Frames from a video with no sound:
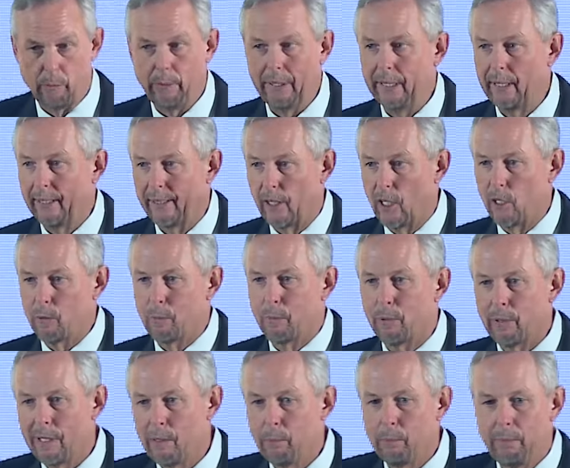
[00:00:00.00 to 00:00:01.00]
being it
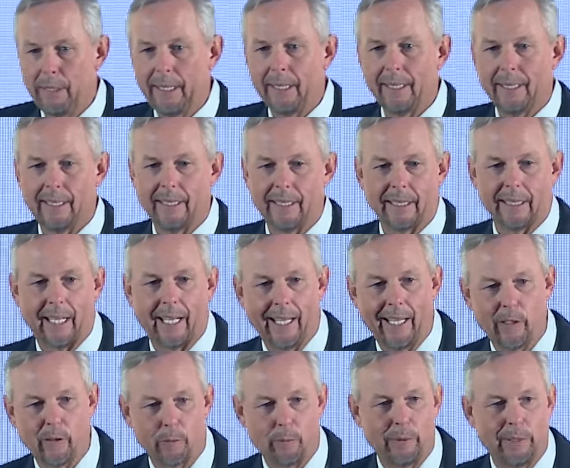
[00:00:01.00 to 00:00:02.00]
on-prem, being it in the
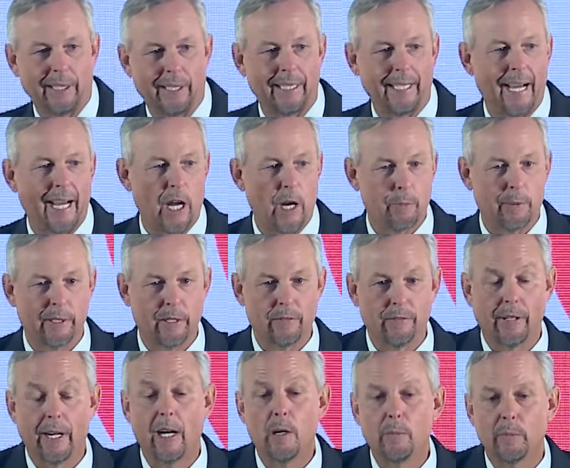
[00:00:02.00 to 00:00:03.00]
cloud, being in a hybrid
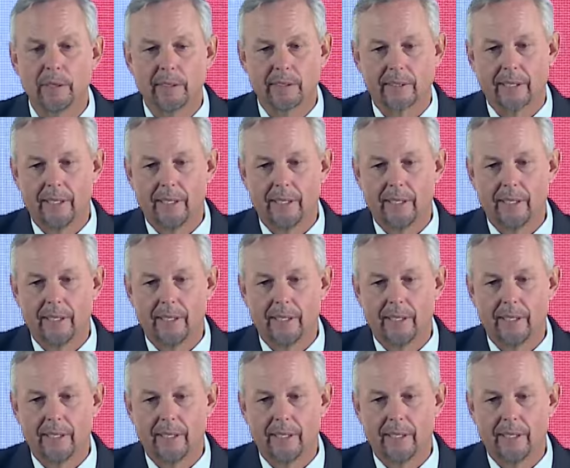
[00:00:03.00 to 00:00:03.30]
environment?